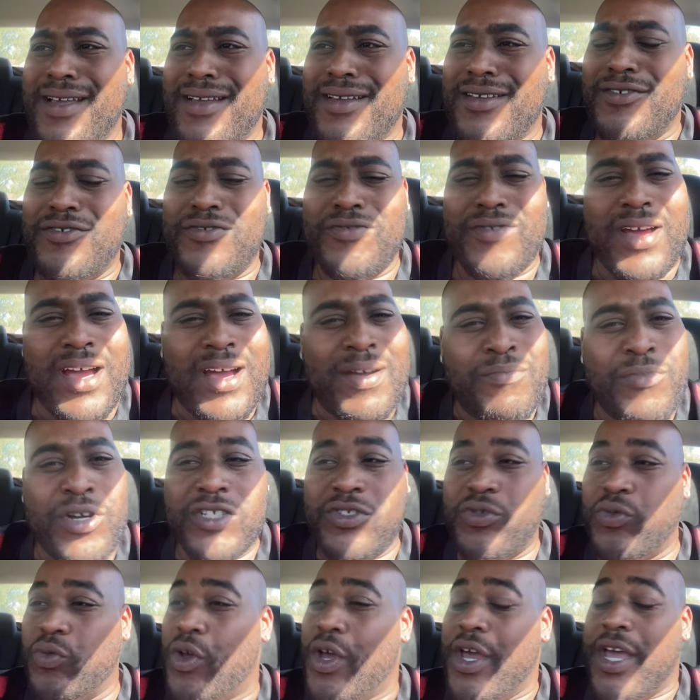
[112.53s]
You know how
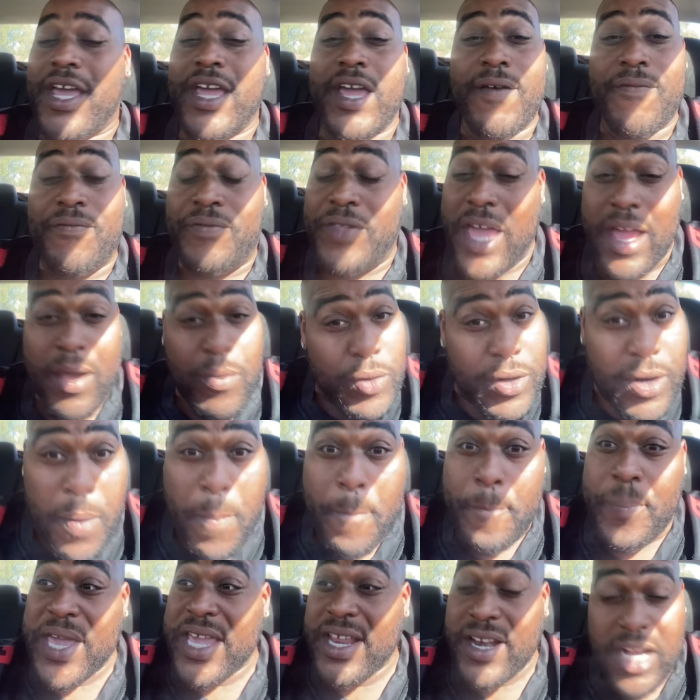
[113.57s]
much, if they would have
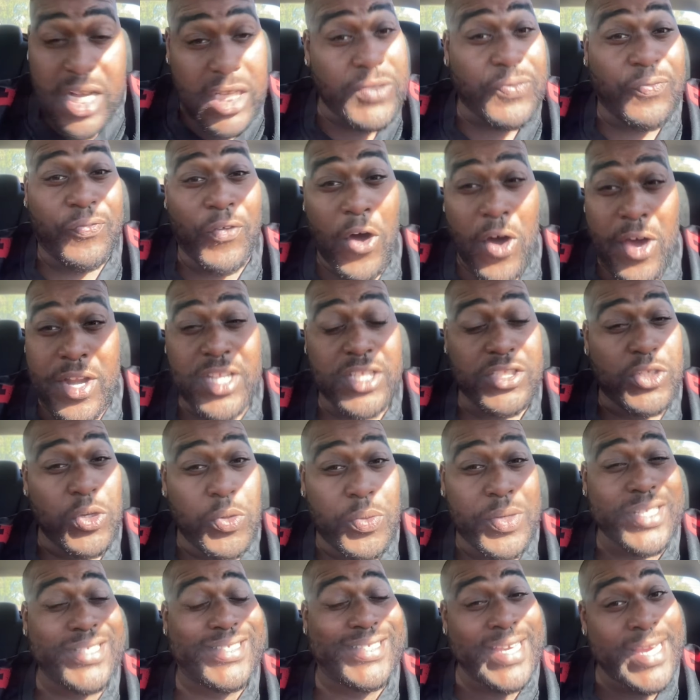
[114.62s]
beat us
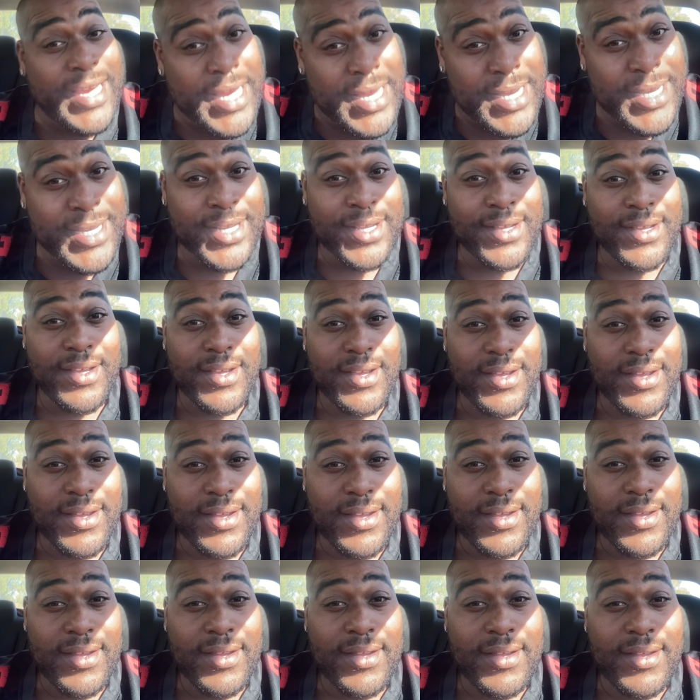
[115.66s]
42-10,
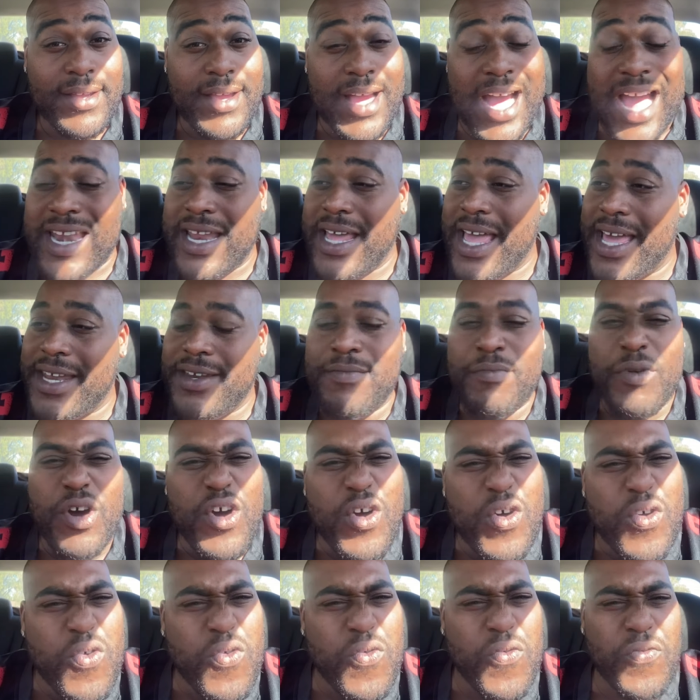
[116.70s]
I'd have had to
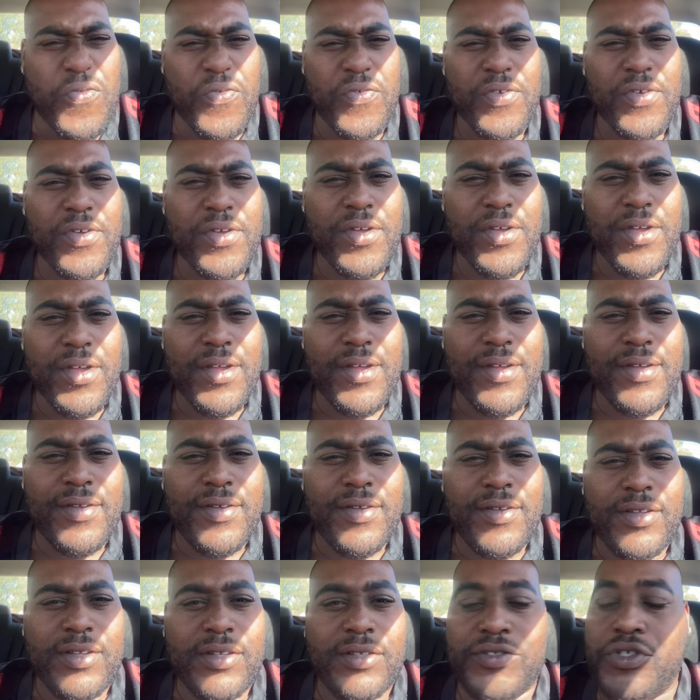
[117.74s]
move
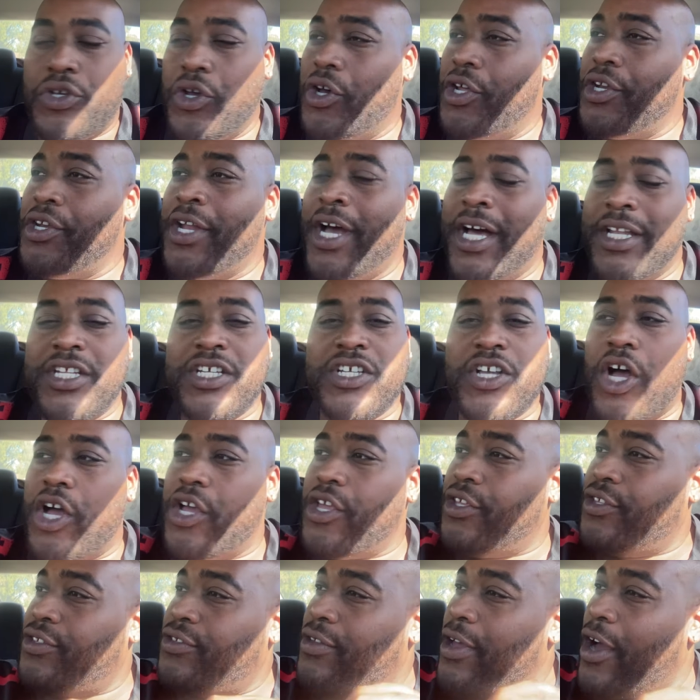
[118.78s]
to another
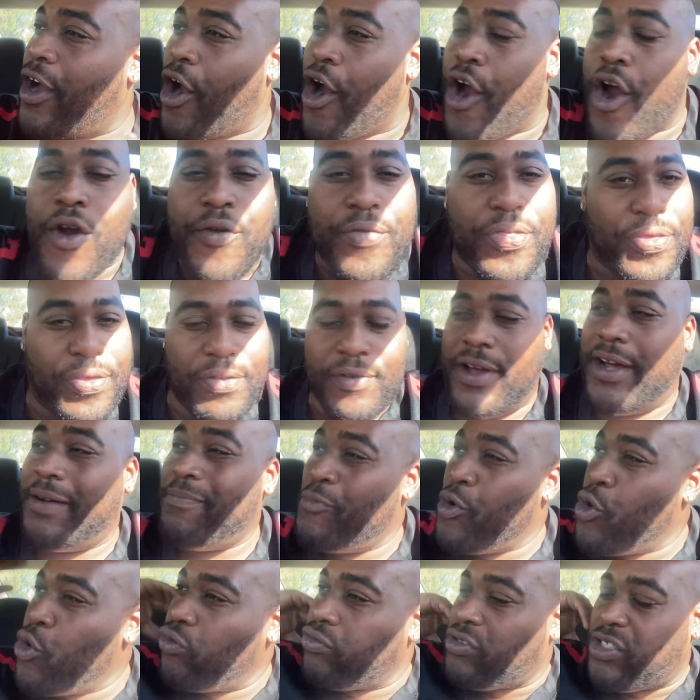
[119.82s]
earth. I
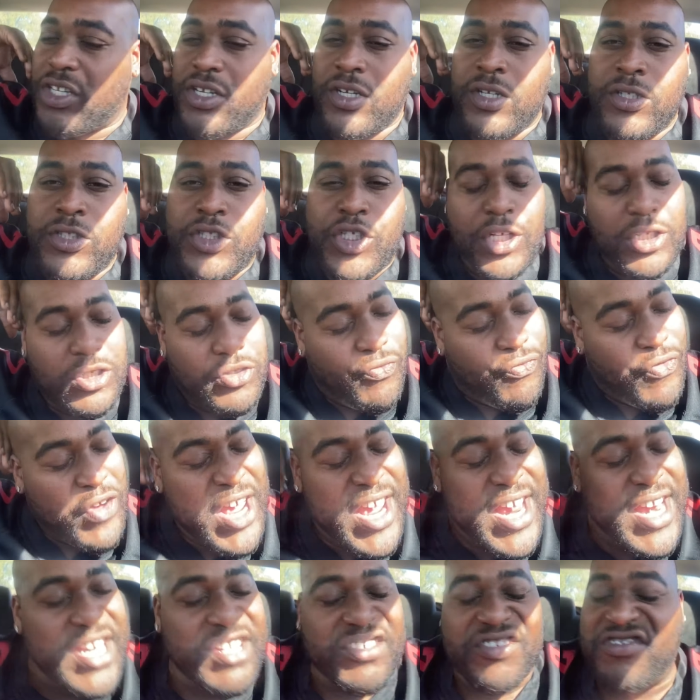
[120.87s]
moved to
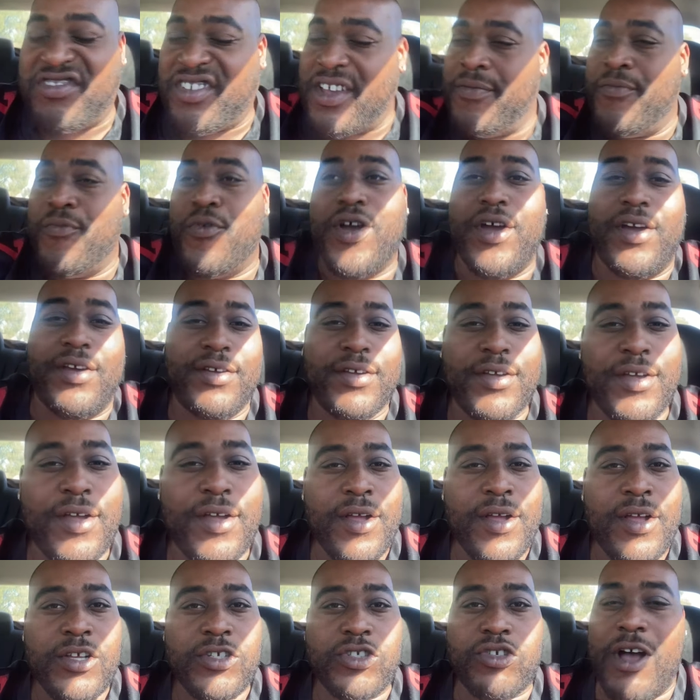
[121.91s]
Venus somewhere.
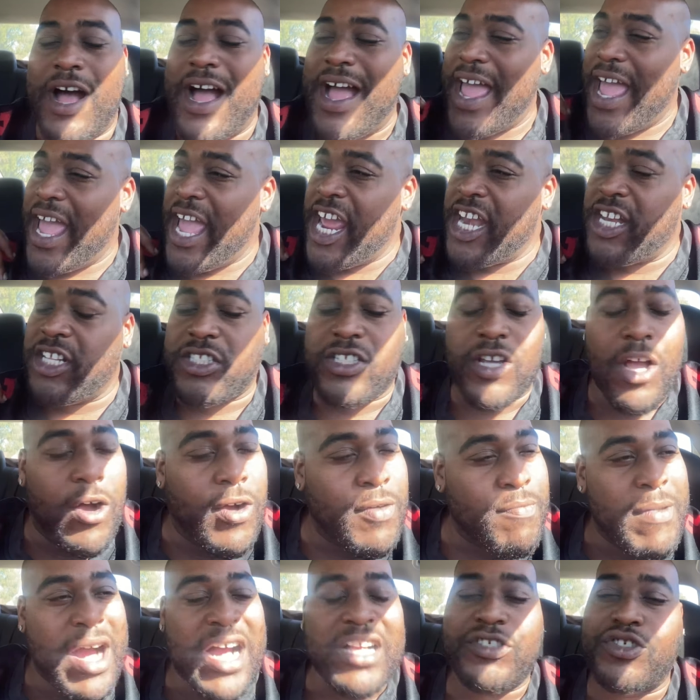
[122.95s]
So I had to talk
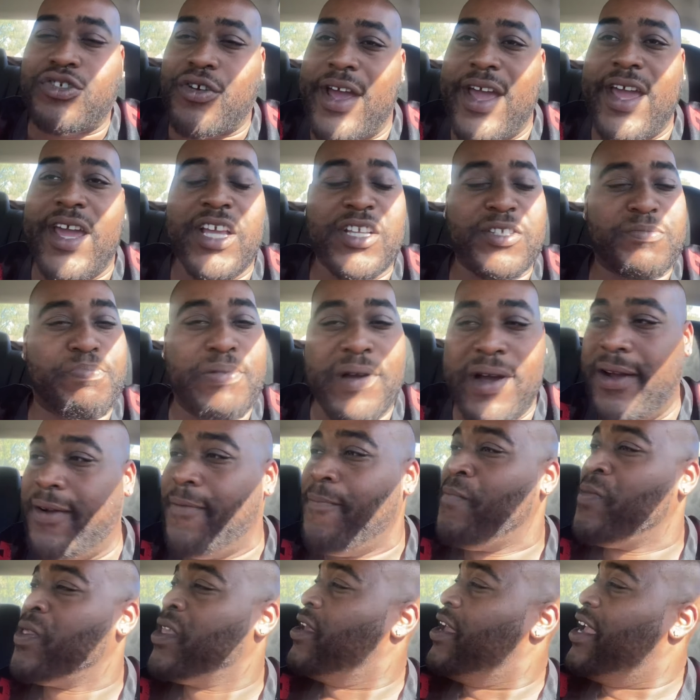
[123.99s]
my trash, bro.
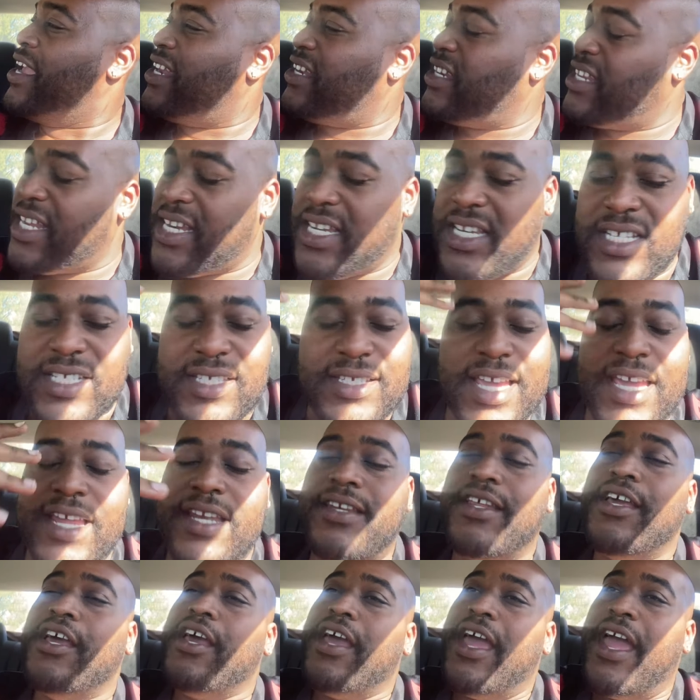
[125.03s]

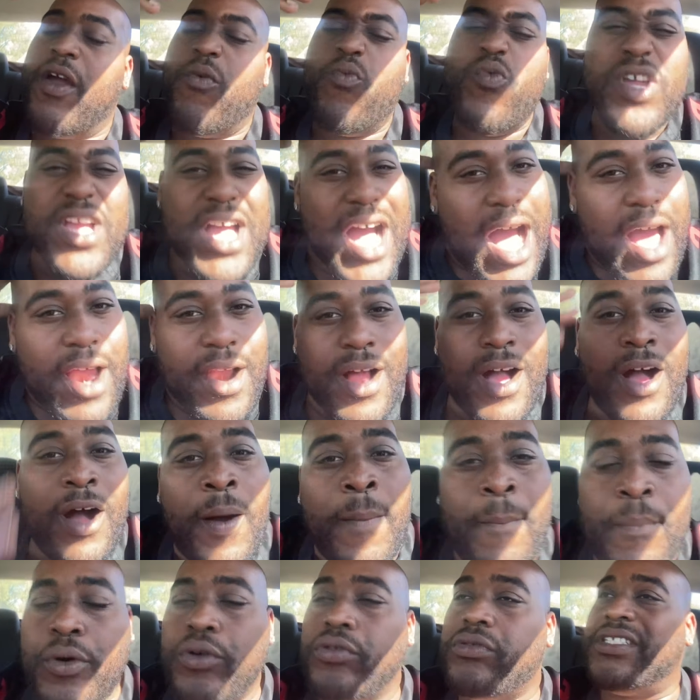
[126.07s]
And we got
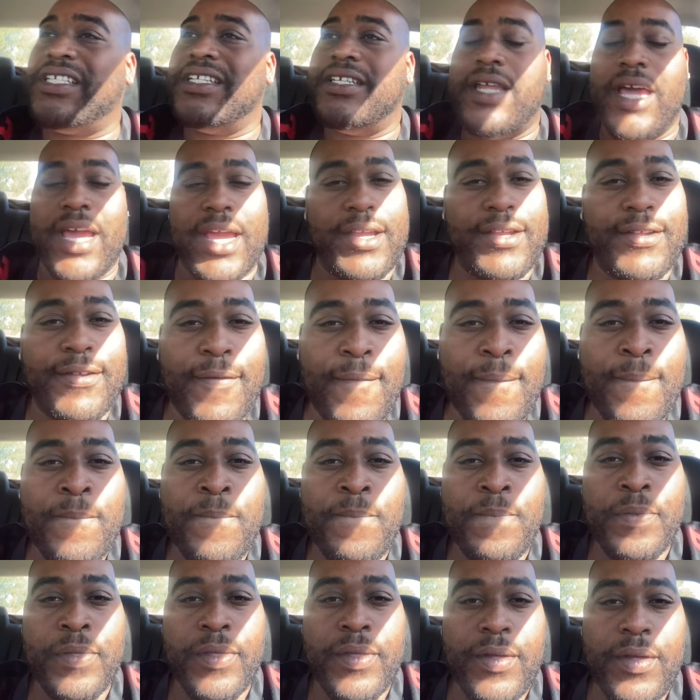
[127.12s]
humbled today.
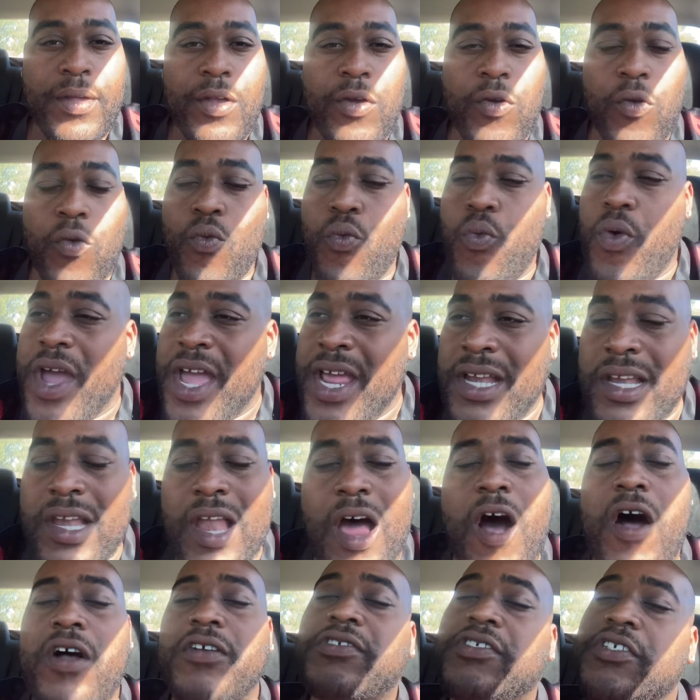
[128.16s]
Win,
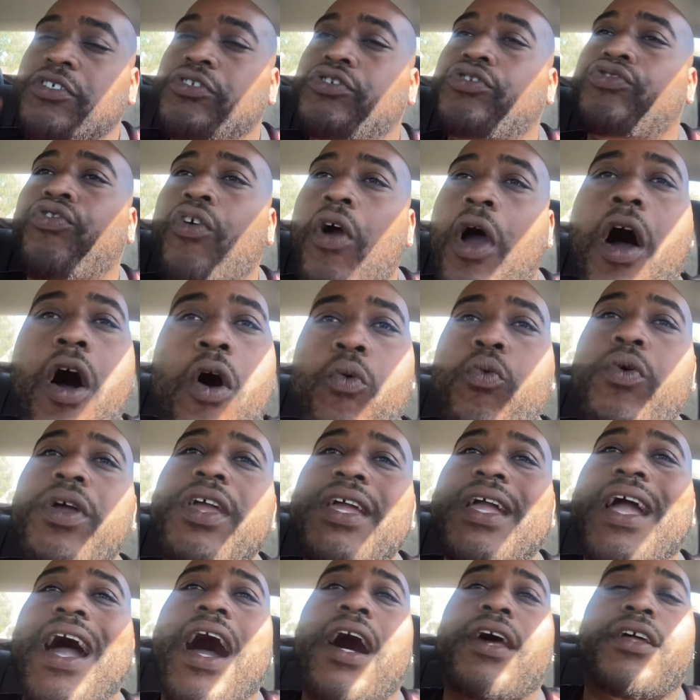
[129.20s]
loss, or draw, we
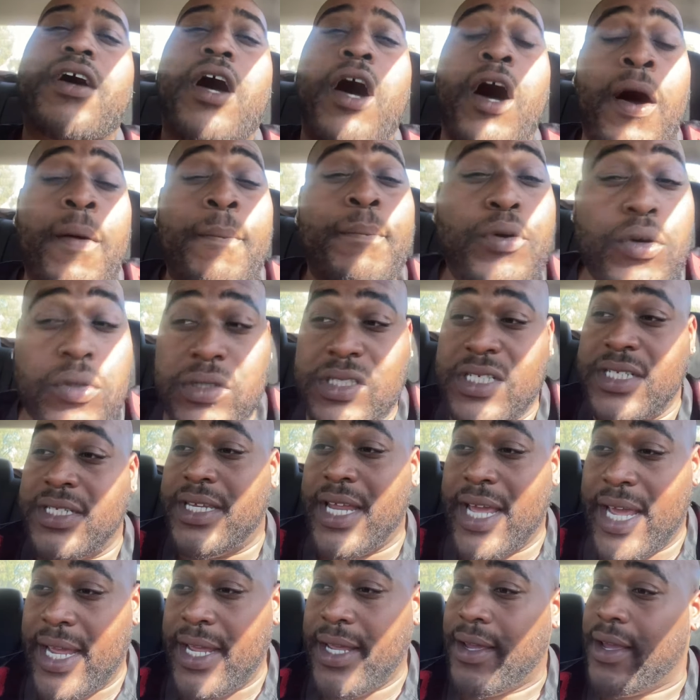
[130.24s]
got humbled
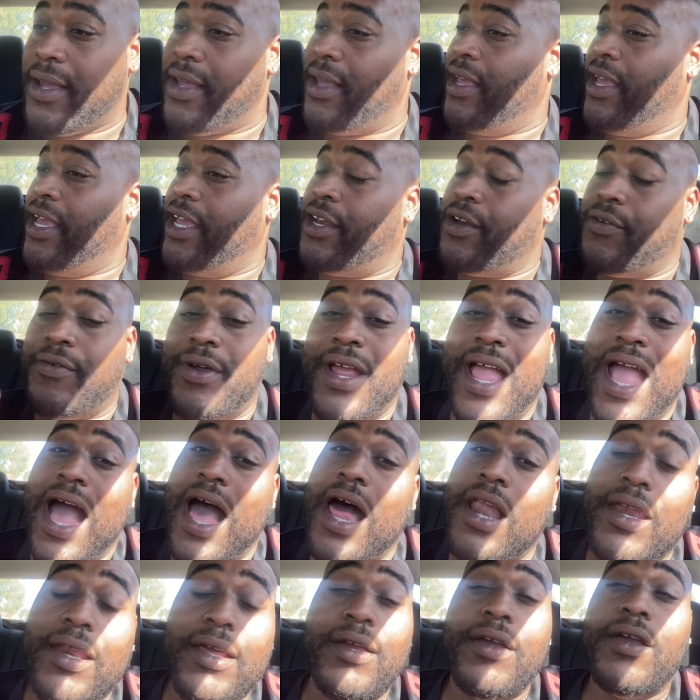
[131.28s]
today. And the
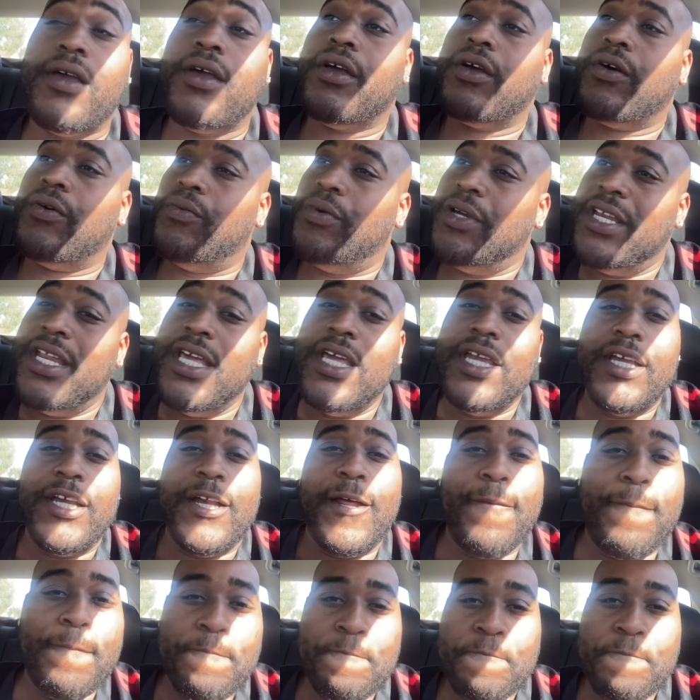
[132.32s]
reality, we needed it.